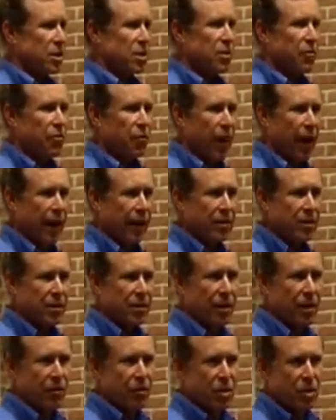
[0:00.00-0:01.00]
effect
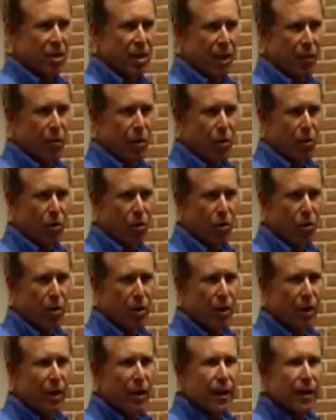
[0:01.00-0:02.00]
of this chemical.
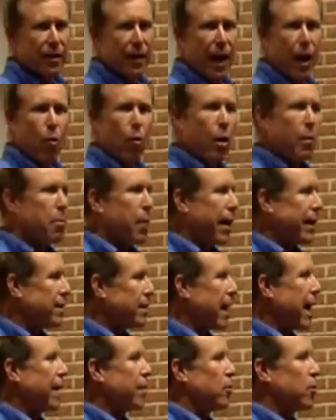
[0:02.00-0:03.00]
Now, what might
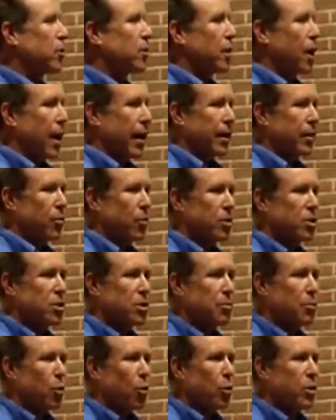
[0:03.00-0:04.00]
that look like? What's
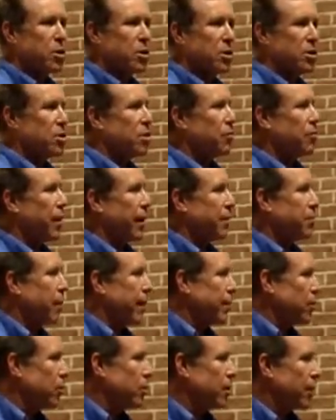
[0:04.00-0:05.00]
the poisonous effect
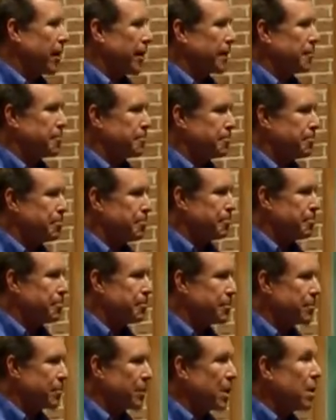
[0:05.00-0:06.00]
might look like?
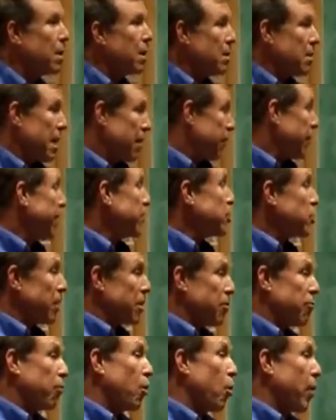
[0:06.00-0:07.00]
Eventually
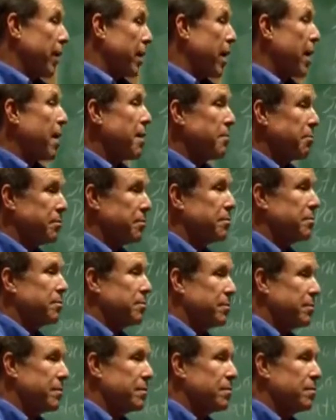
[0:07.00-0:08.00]
throwing up.
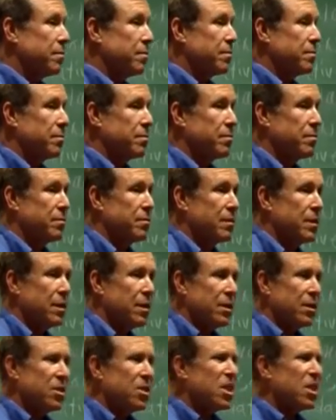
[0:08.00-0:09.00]

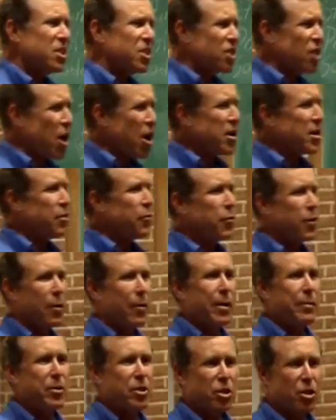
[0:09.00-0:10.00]
Just starting to feel
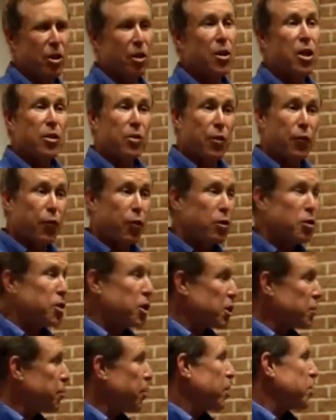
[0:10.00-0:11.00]
maybe still. The first
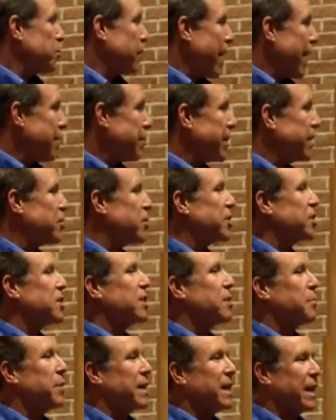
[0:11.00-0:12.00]
experience might be just
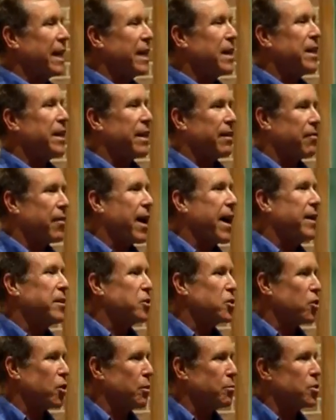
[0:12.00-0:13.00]
the beginning of that in
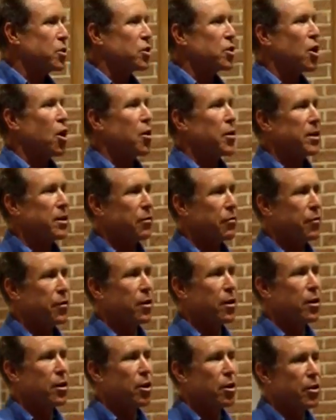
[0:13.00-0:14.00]
terms of starting to
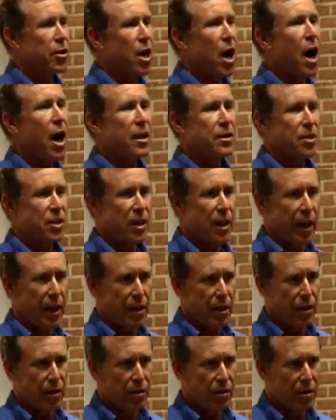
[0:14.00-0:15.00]
feel a little
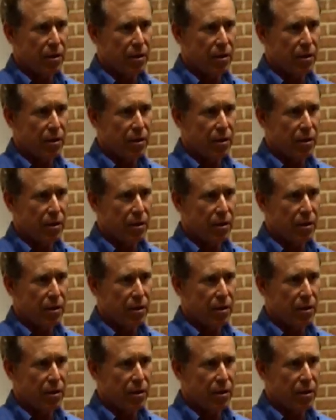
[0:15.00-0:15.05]
nauseated.